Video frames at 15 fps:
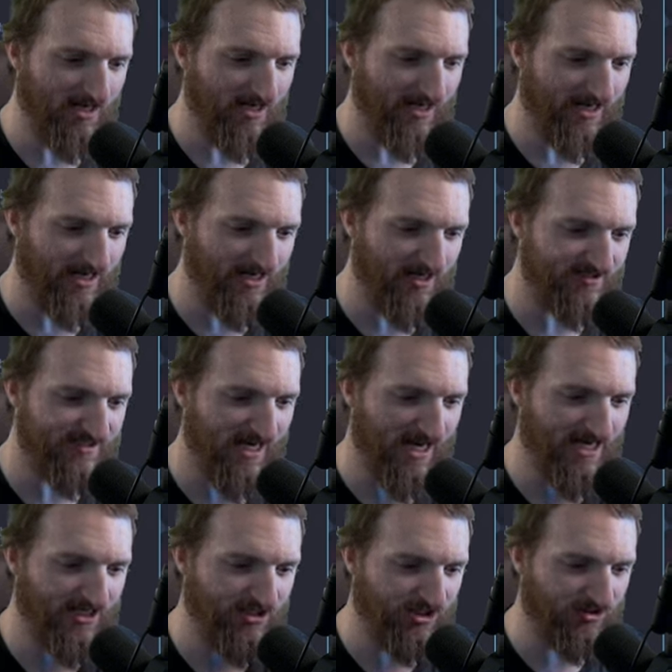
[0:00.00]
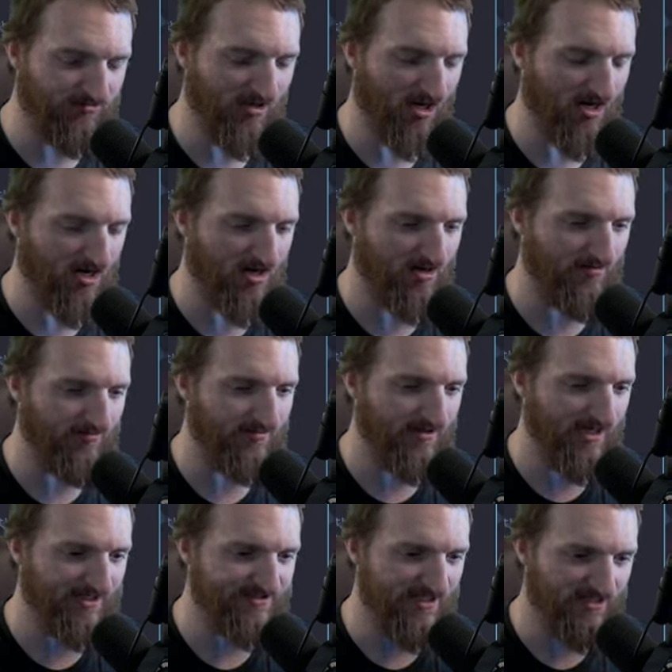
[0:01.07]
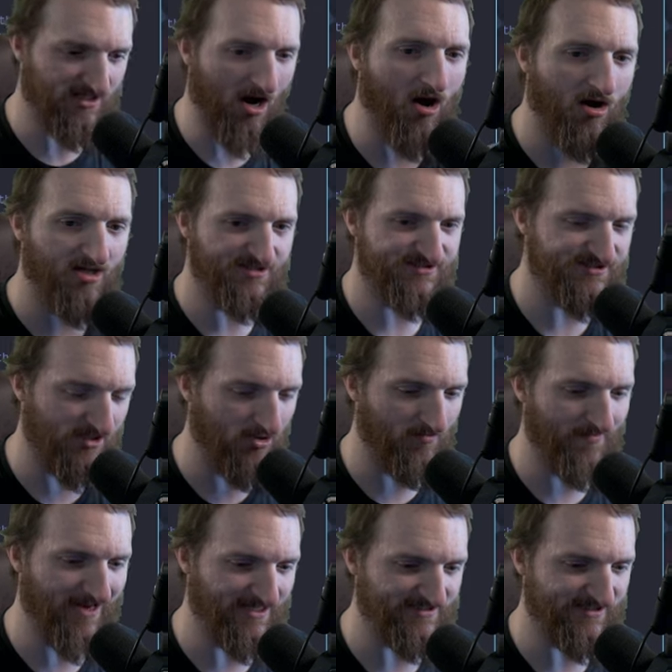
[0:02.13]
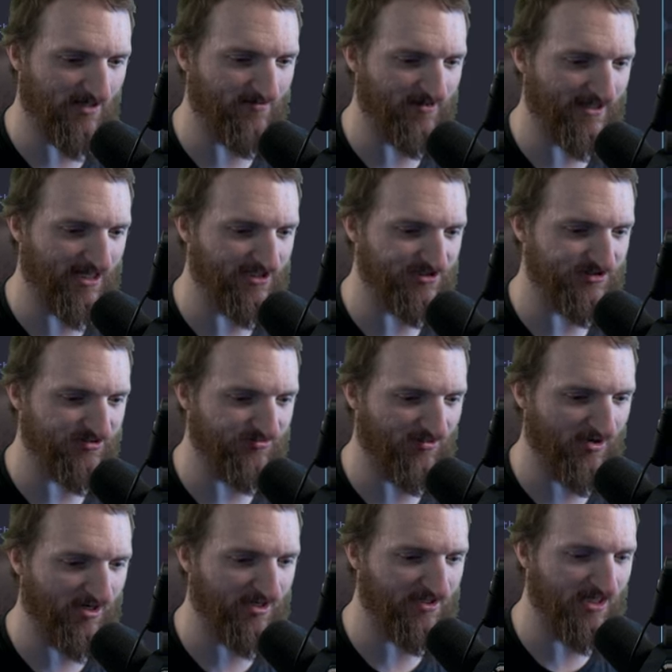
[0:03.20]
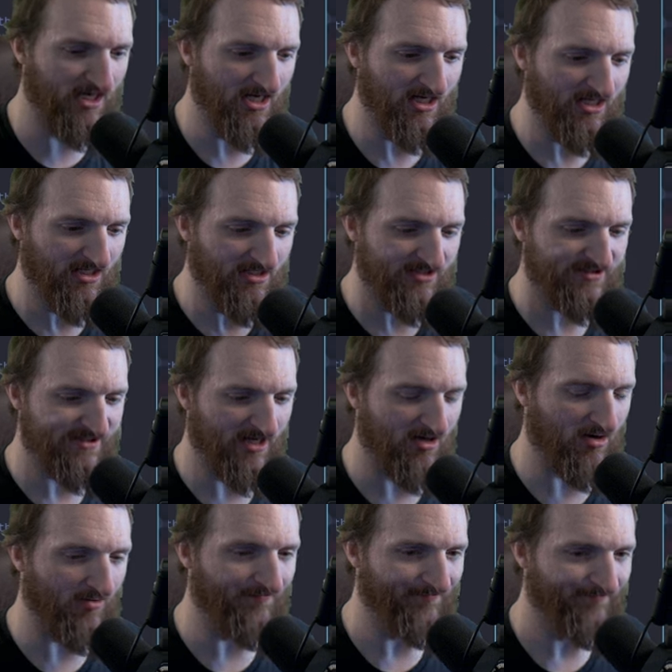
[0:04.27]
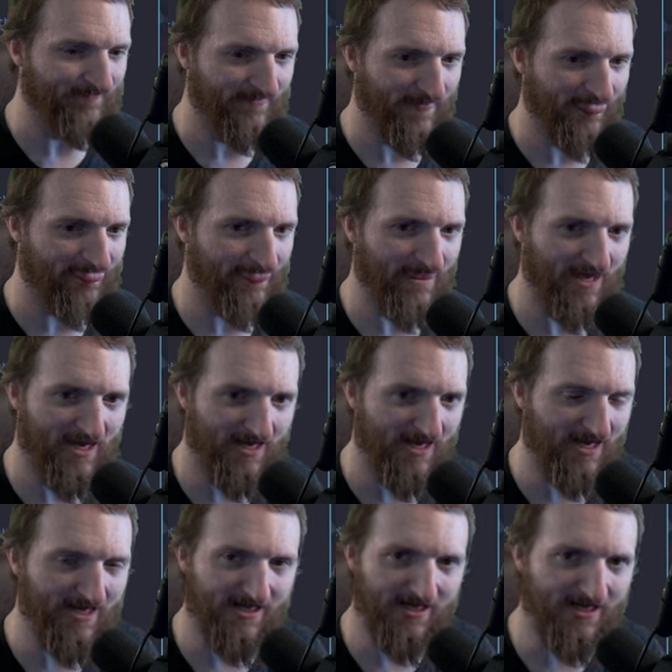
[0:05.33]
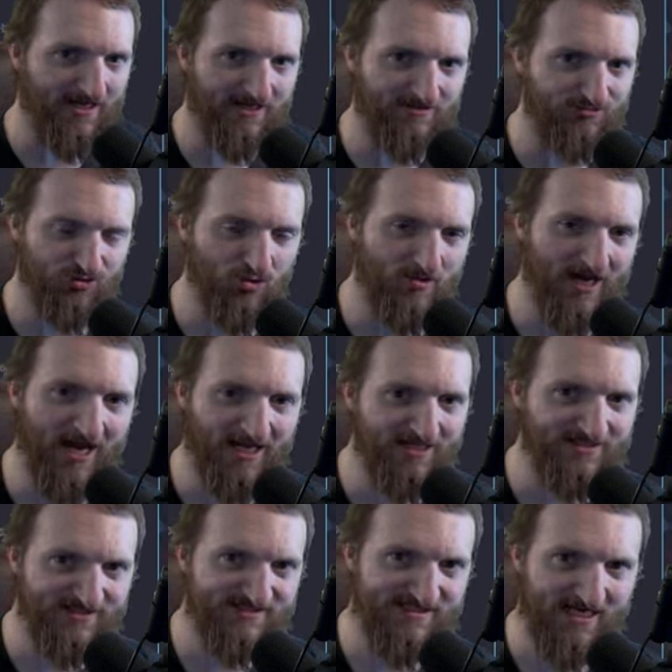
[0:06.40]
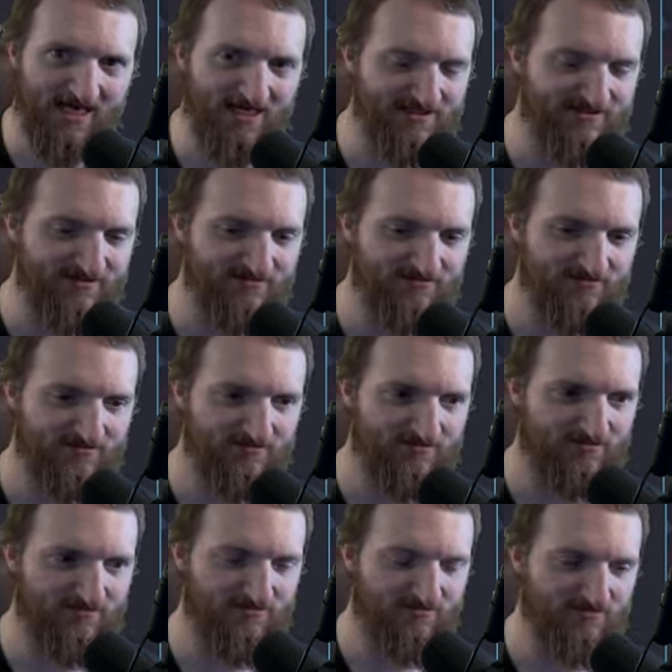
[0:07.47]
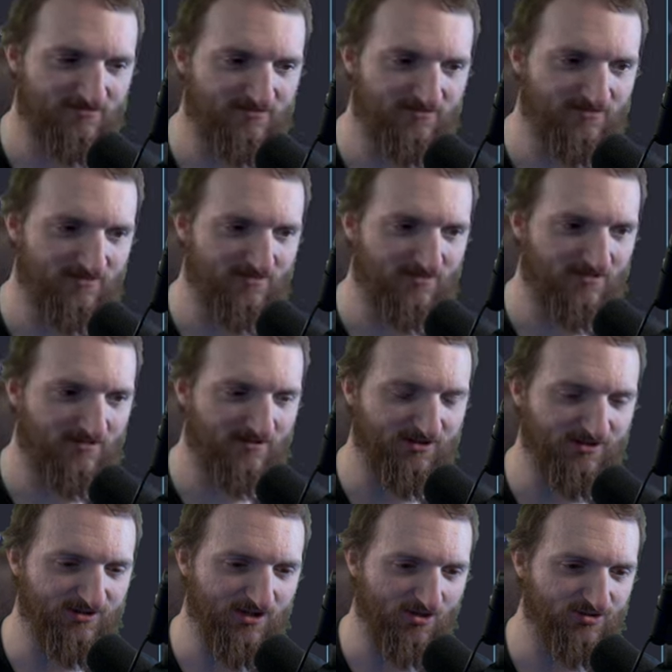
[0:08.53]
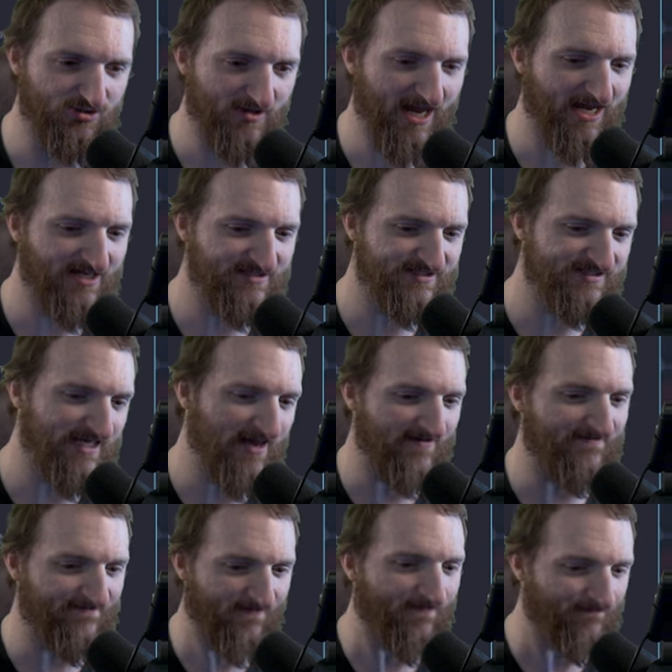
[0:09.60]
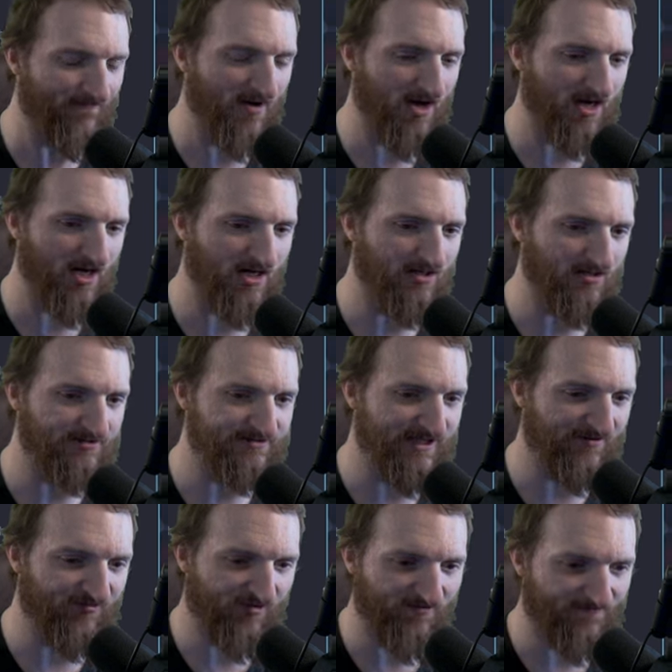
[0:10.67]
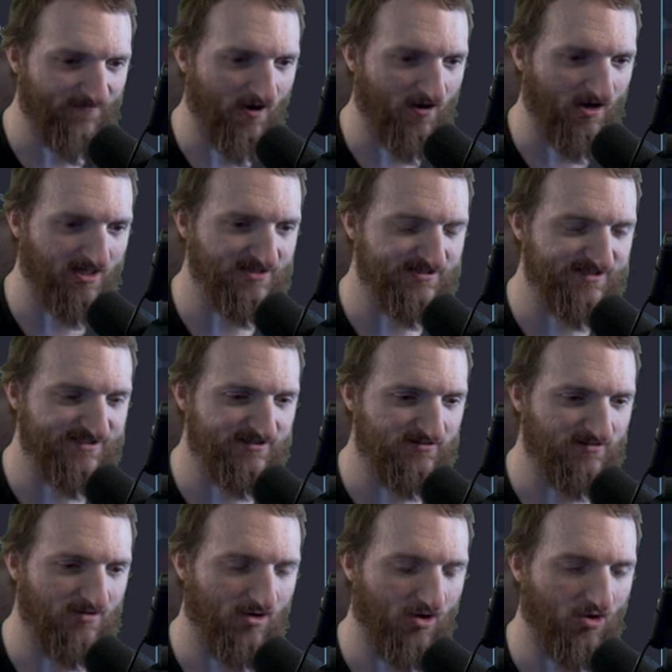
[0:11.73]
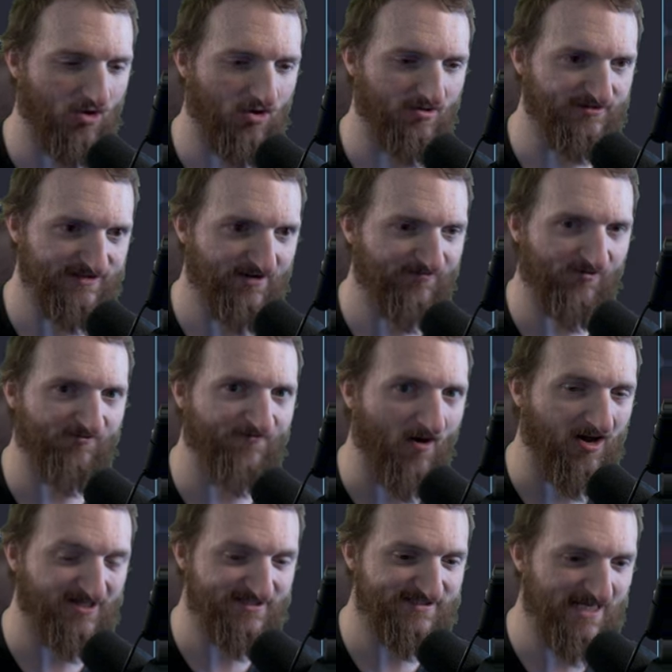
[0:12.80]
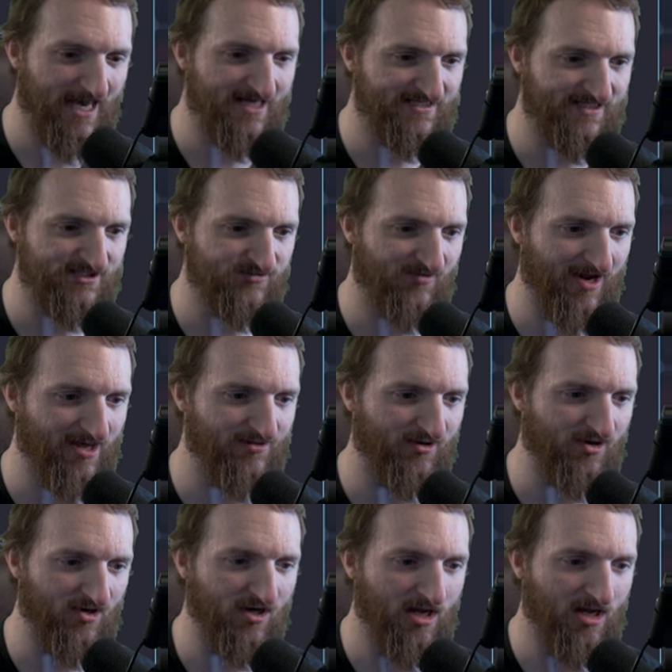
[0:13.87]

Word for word: is a uh, it's a console based application, right? So It, you can't set, you know, you can't set uh, different fonts or different font sizes rather